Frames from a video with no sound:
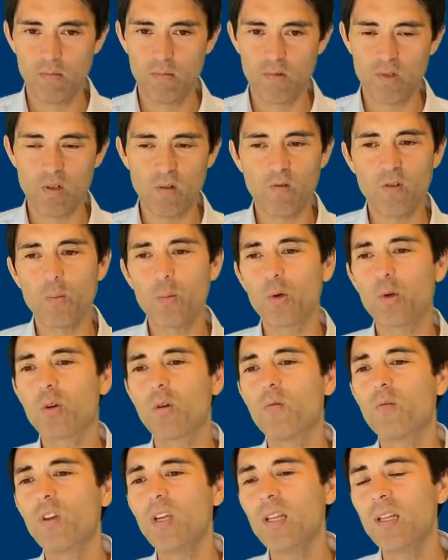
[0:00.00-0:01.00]
So from a
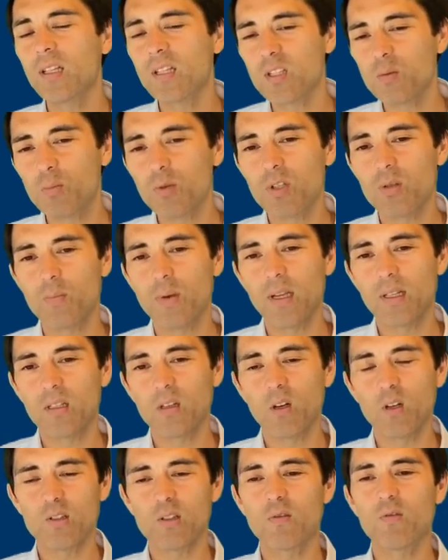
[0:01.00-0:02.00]
convenience perspective,
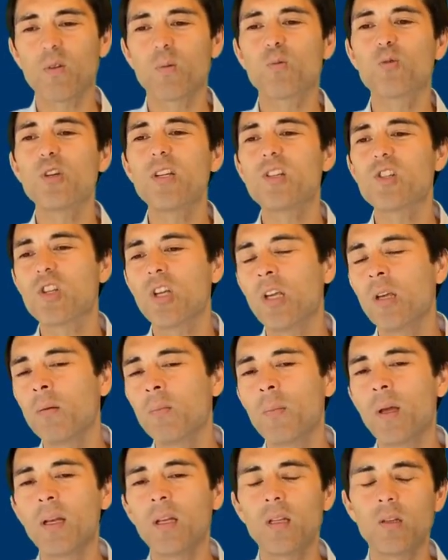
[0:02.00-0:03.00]
also from
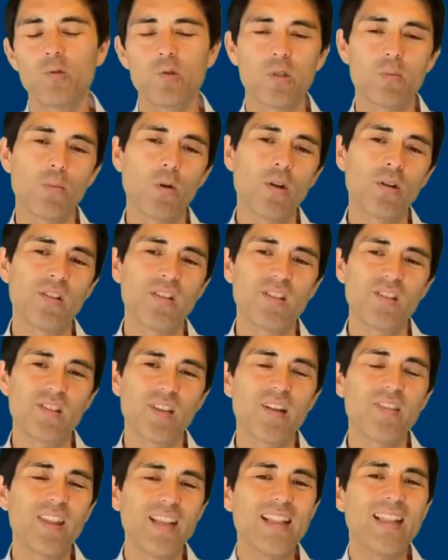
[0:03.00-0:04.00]
reaching many respondents,
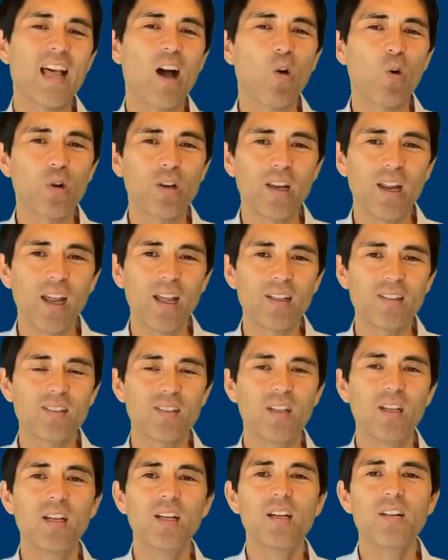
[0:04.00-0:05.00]
I think
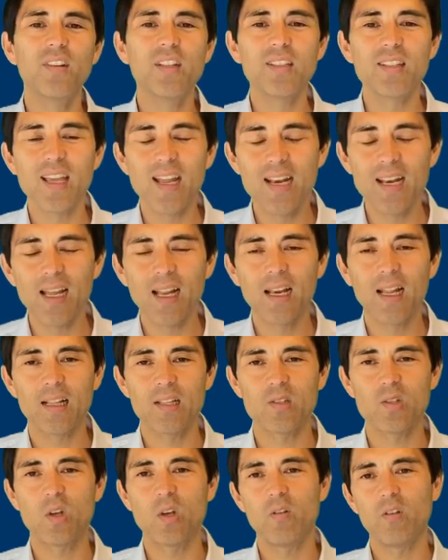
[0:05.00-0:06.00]
nowadays these
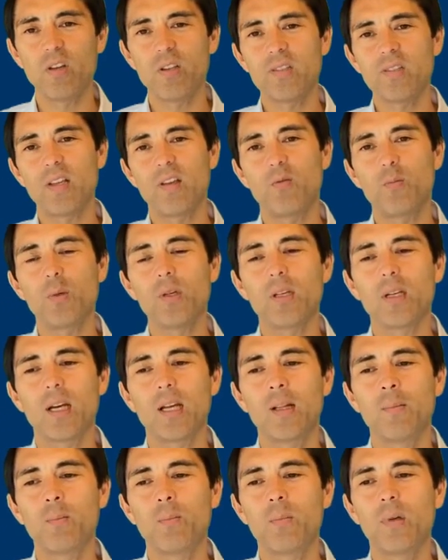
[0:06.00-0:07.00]
internet surveys have
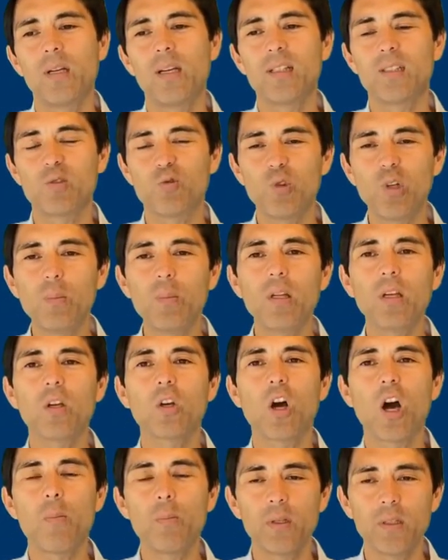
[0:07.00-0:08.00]
become extremely
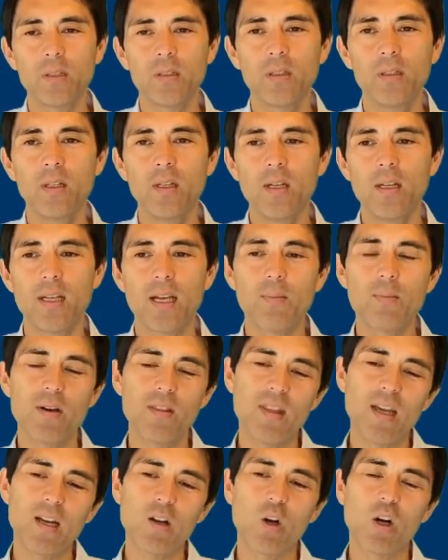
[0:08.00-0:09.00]
common,
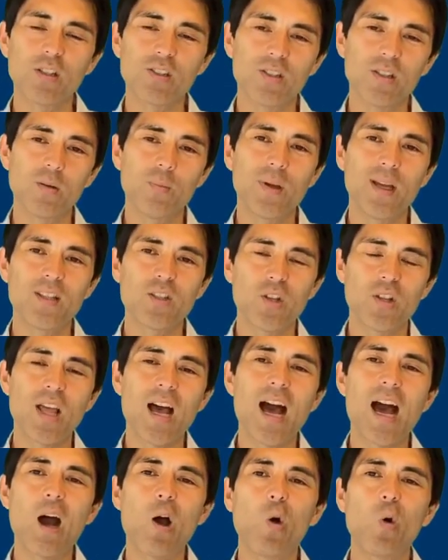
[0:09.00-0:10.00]
but that also depends on
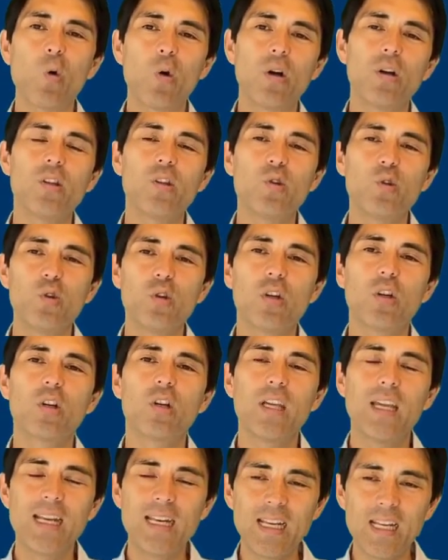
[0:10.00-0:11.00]
how you
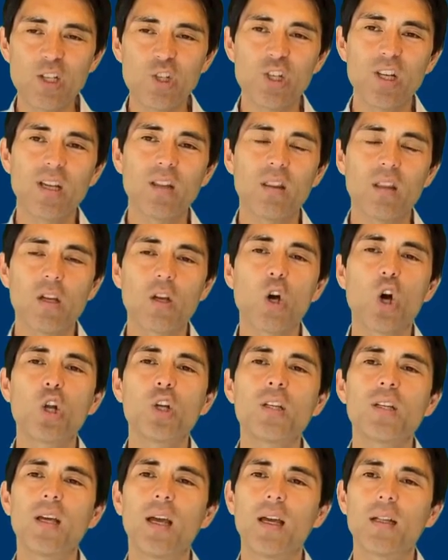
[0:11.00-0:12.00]
initiate the
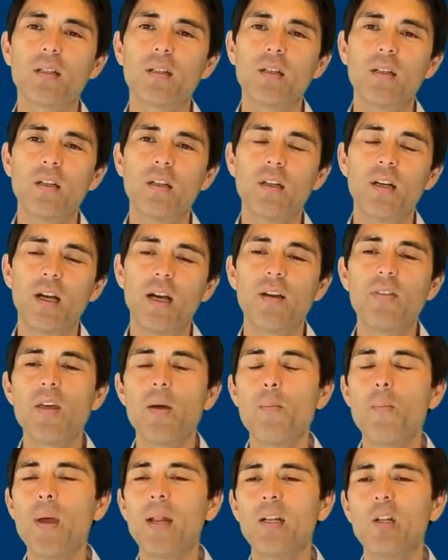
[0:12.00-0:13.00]
contact. There
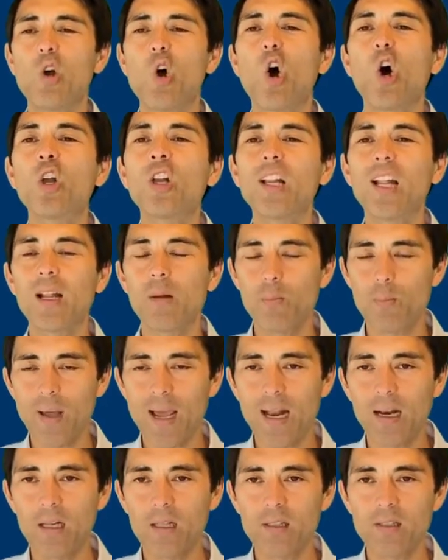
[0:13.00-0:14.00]
are many online
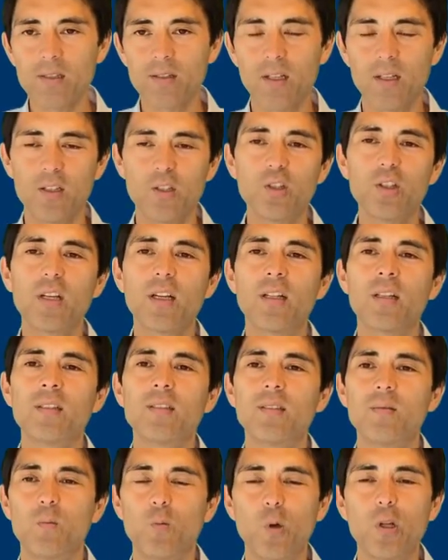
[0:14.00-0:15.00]
panels that you can
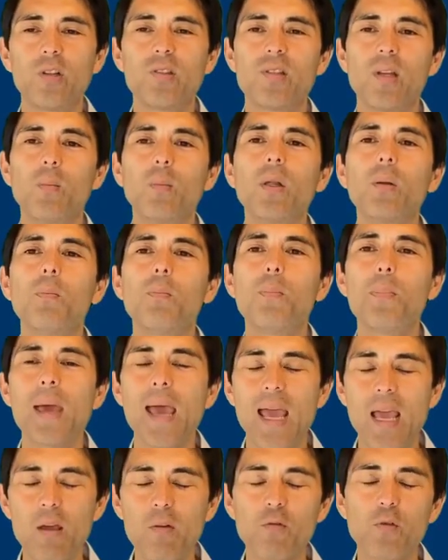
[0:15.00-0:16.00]
really simply
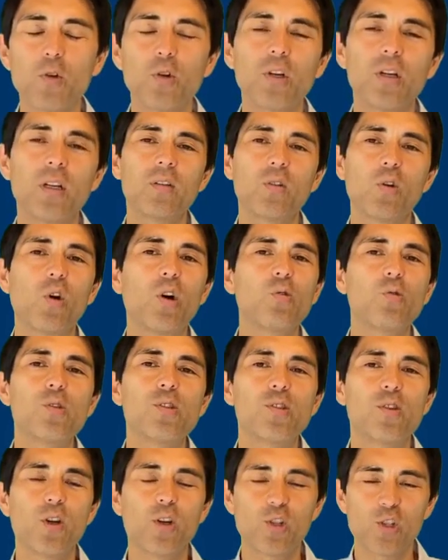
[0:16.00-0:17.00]
pay for or
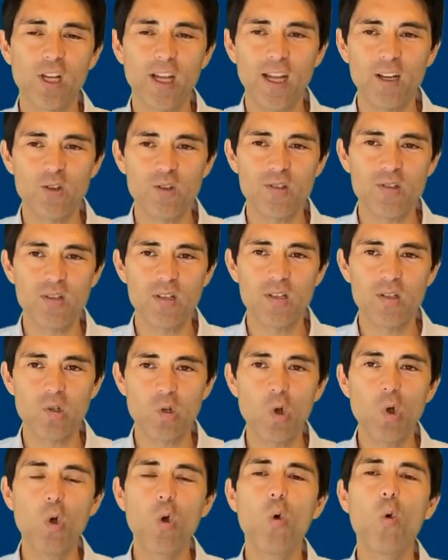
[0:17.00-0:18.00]
research agencies,
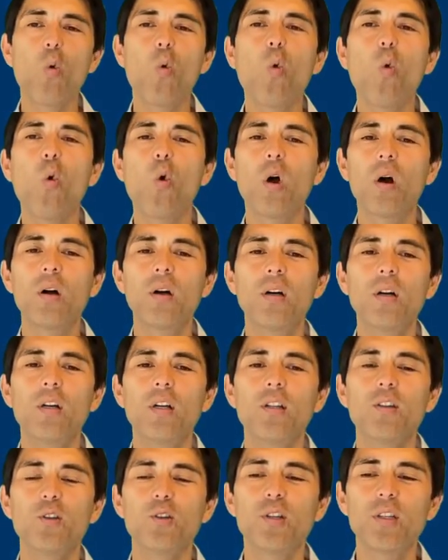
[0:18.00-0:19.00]
or
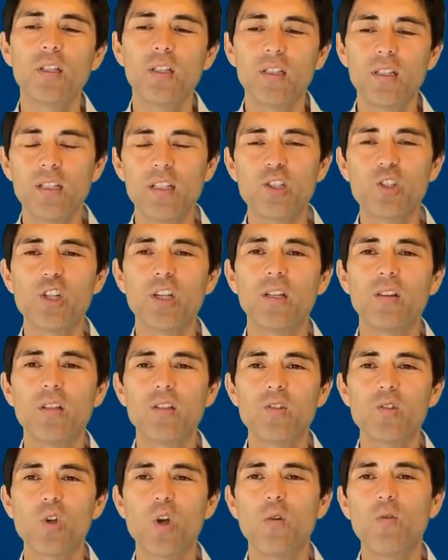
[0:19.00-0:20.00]
you can initiate the
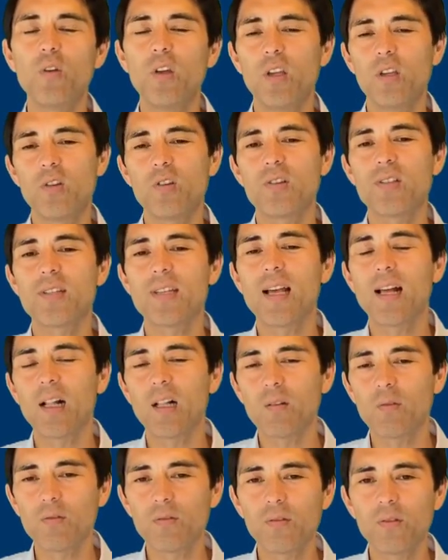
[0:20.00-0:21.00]
survey
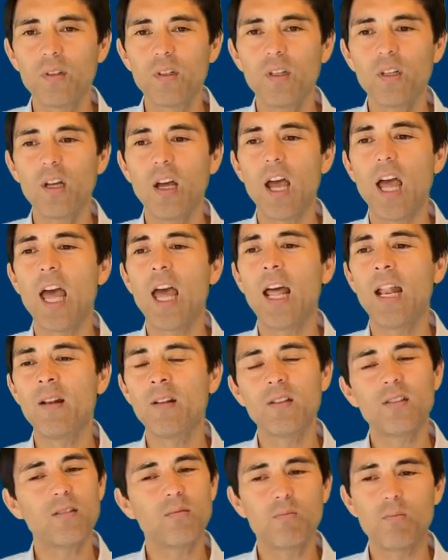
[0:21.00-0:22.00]
yourself
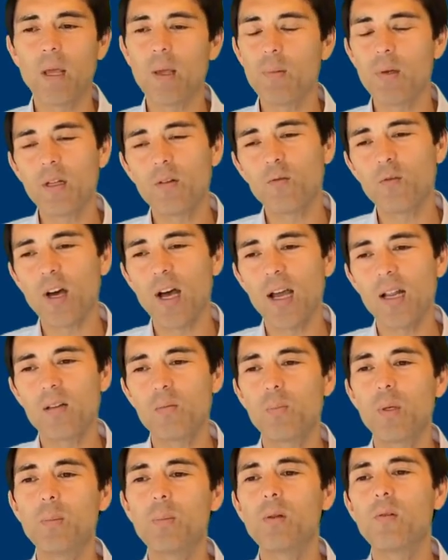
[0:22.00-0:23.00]
and maybe
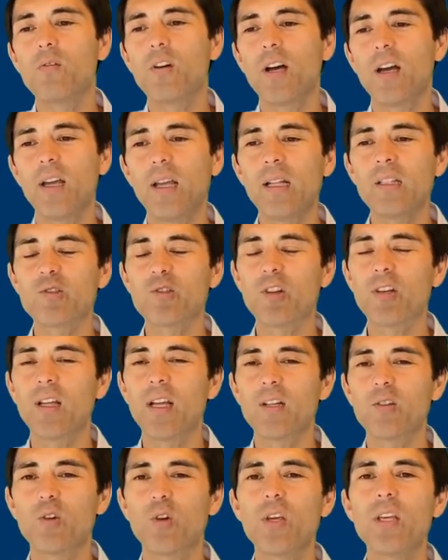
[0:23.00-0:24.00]
invite people via
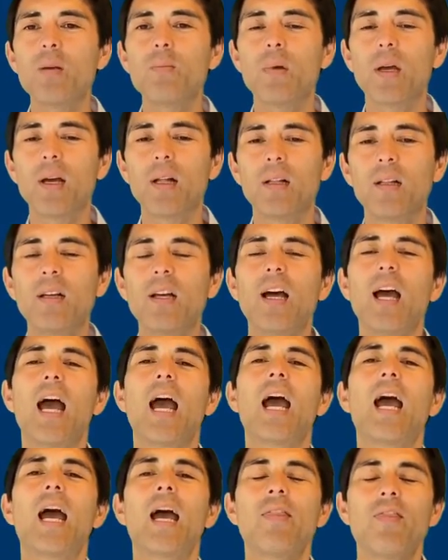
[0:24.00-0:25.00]
intranet or email,
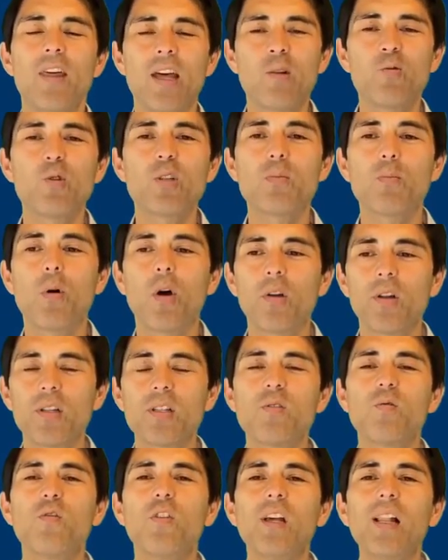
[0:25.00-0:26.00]
and then
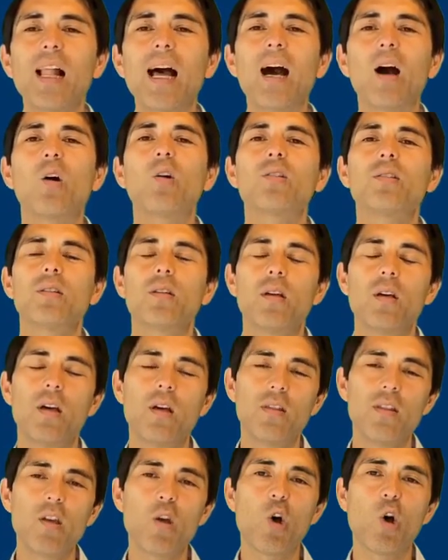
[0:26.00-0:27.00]
respondents fill out
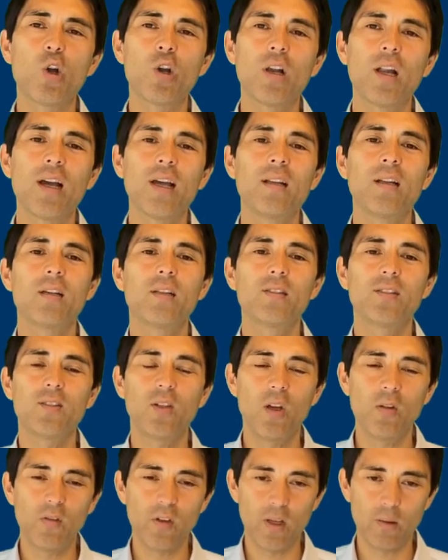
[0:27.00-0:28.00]
the online
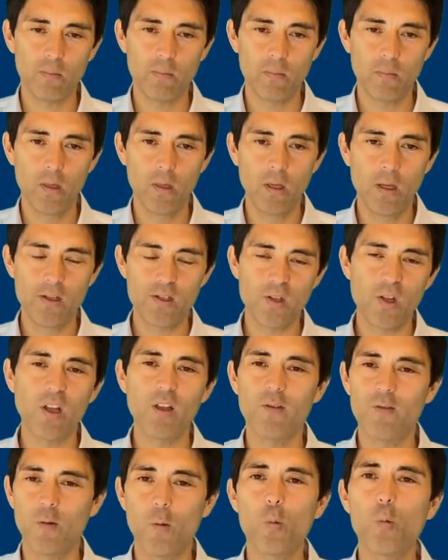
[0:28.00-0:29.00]
survey. So
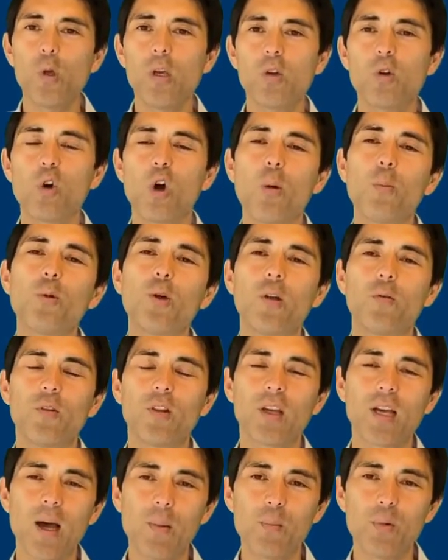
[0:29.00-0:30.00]
if we cooperate
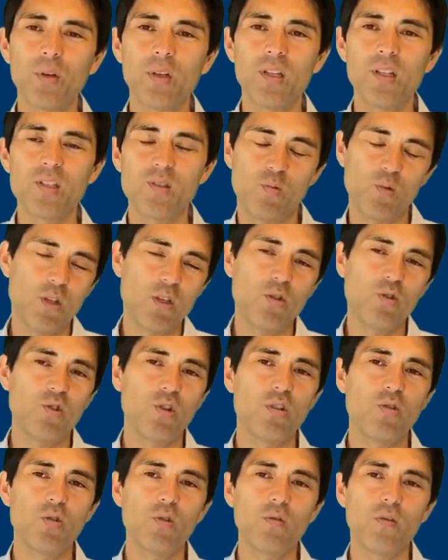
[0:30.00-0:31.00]
with companies, we
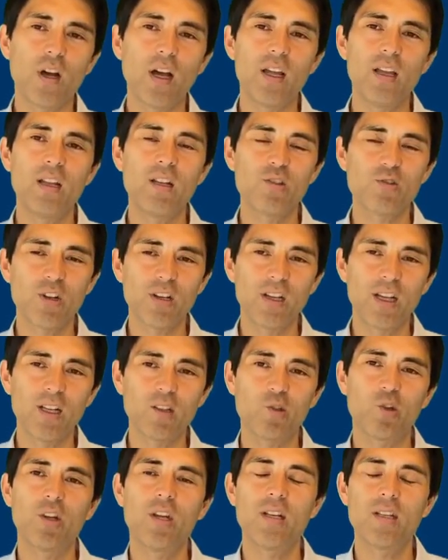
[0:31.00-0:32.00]
usually do it via
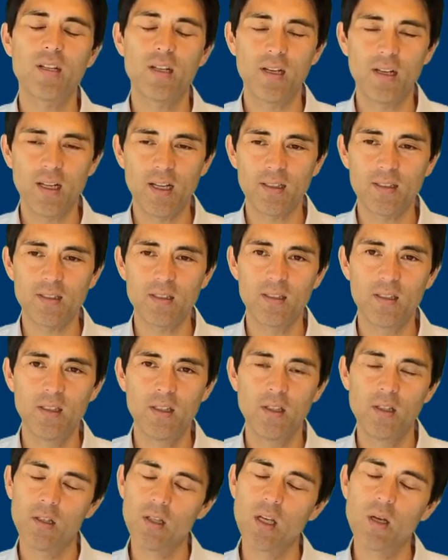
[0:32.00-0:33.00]
intranet or internet,
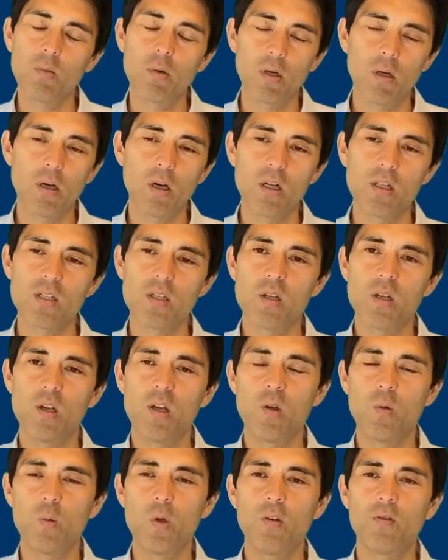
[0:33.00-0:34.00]
but
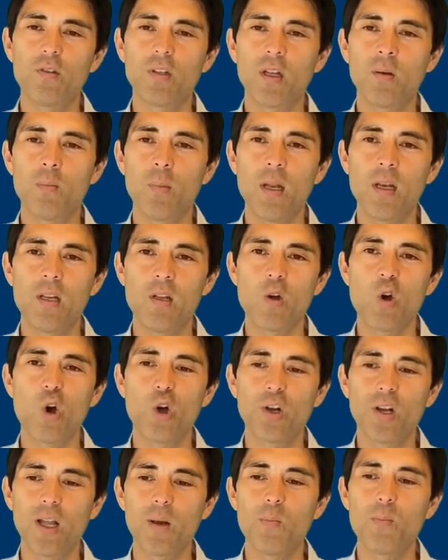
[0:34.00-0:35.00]
also we have done many
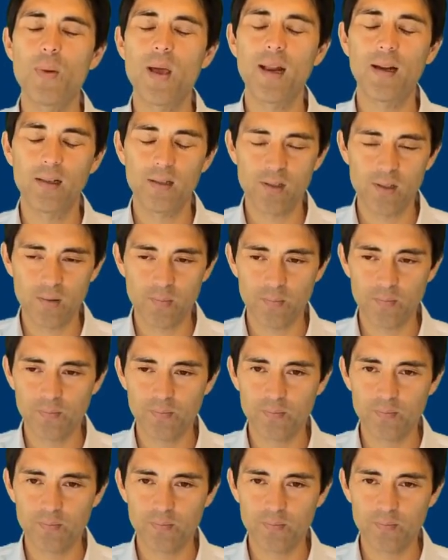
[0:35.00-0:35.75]
online panels.